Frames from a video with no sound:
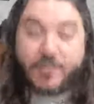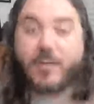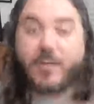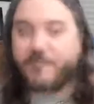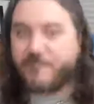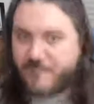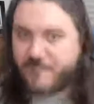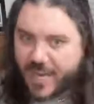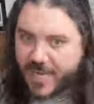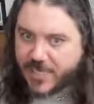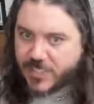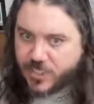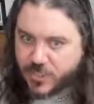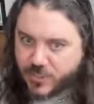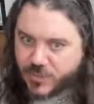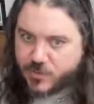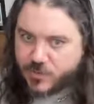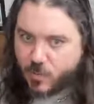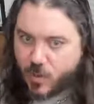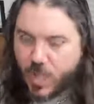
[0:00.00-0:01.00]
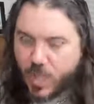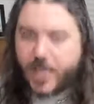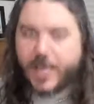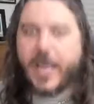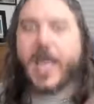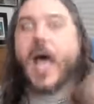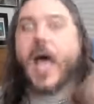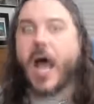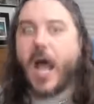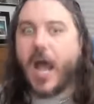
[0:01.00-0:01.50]
The fascists
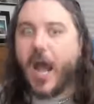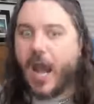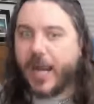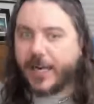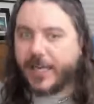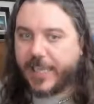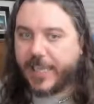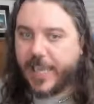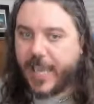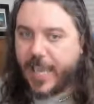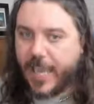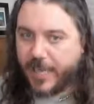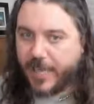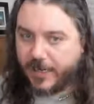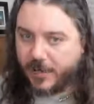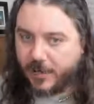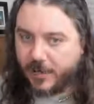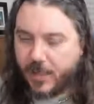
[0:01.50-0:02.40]
won again.